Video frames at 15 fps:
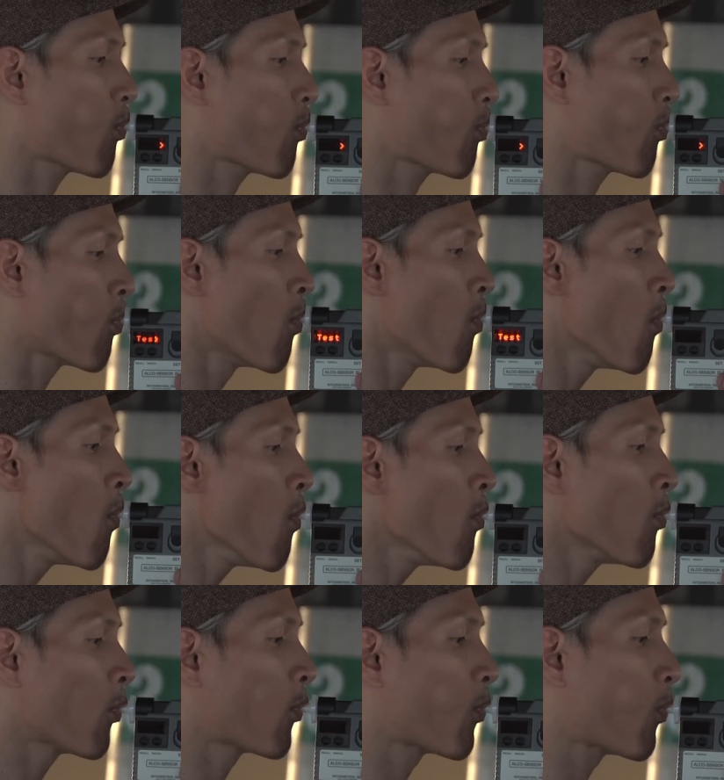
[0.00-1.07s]
harder,
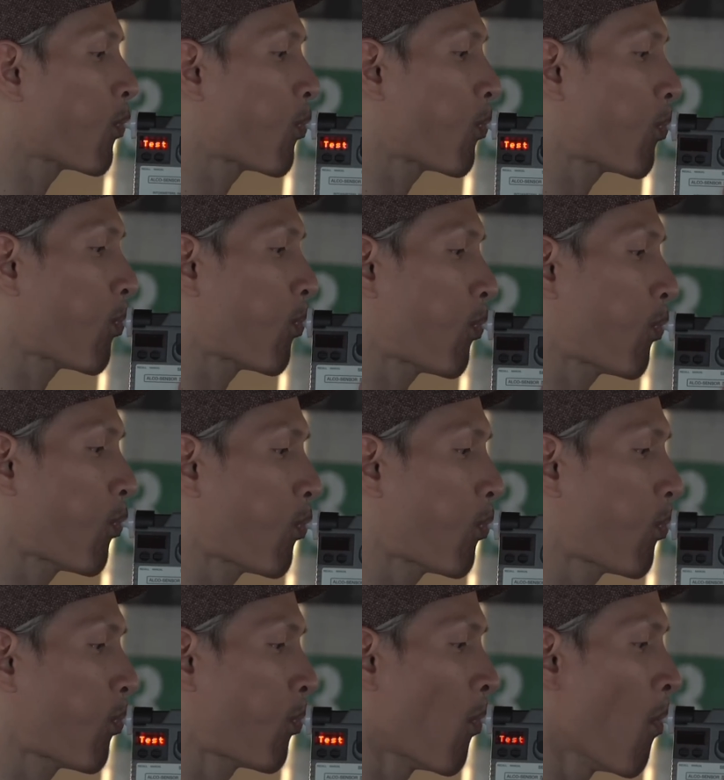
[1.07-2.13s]
harder, harder, harder,
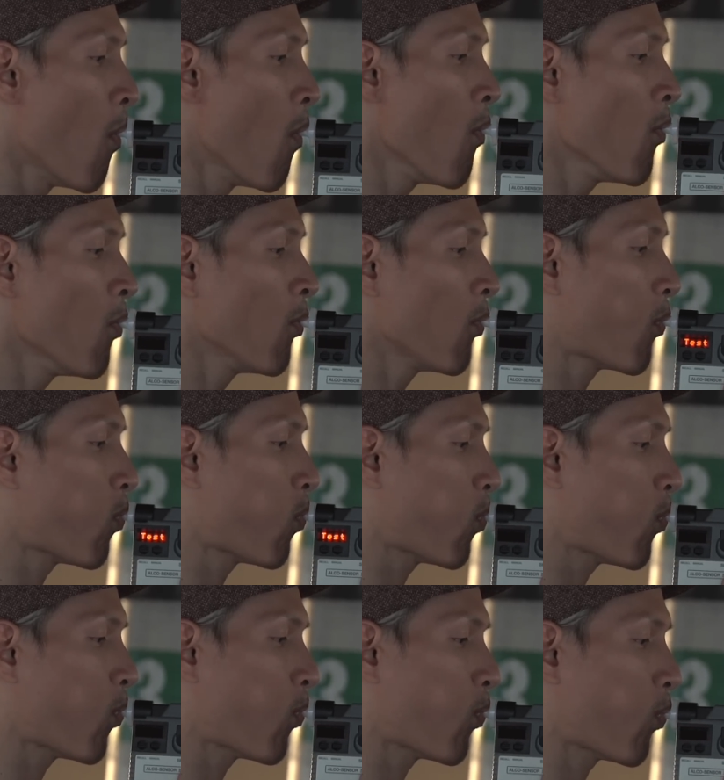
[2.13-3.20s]
harder, harder, harder,
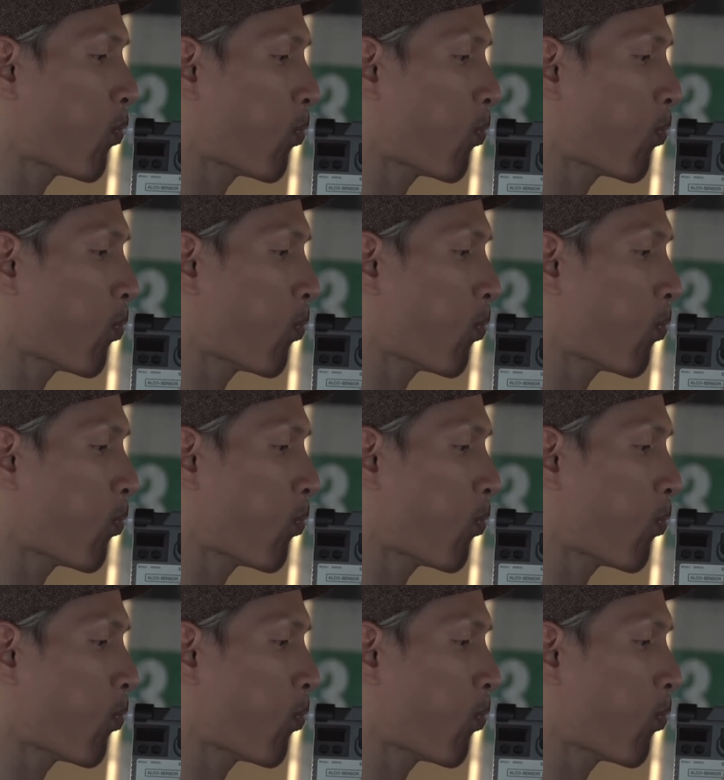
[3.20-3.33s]
harder.